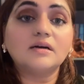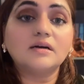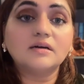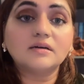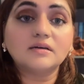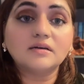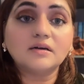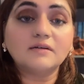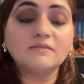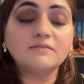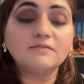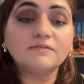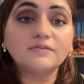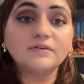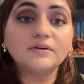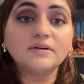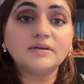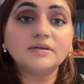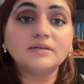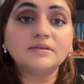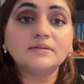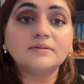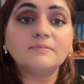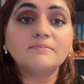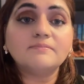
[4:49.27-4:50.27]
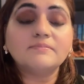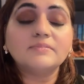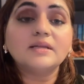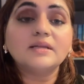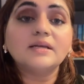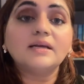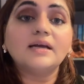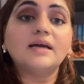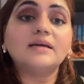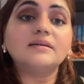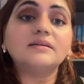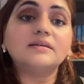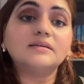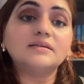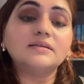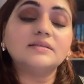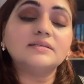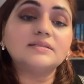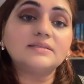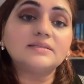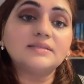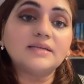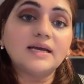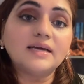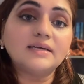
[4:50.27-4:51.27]
comfort and
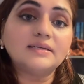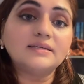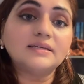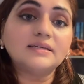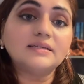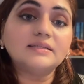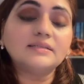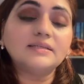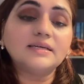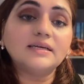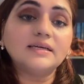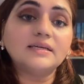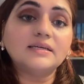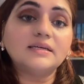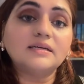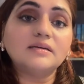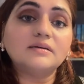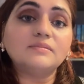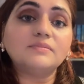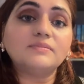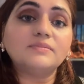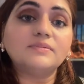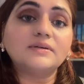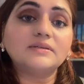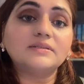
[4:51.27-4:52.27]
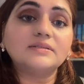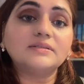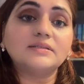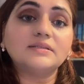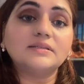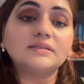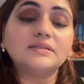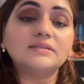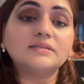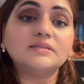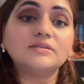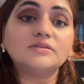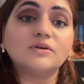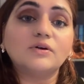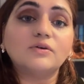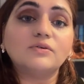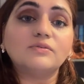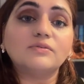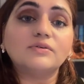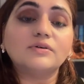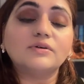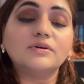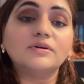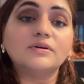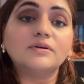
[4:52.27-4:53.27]
understanding taking precedence
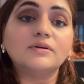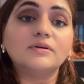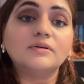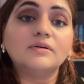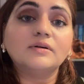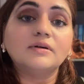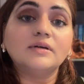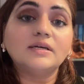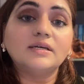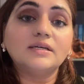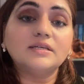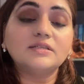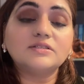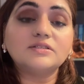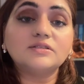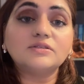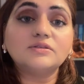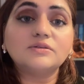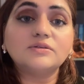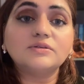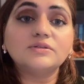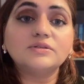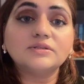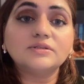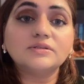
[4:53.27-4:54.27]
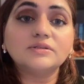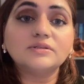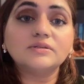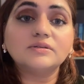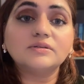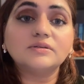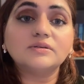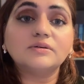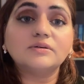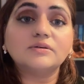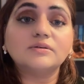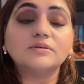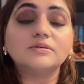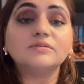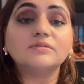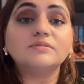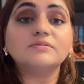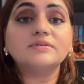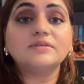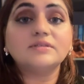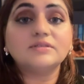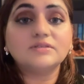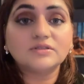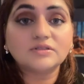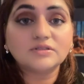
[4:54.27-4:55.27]
over institutional or
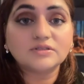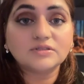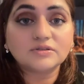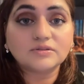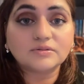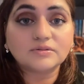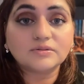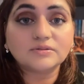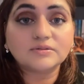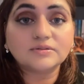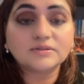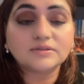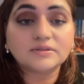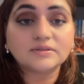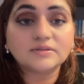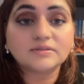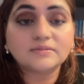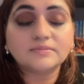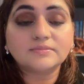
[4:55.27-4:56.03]
research goals.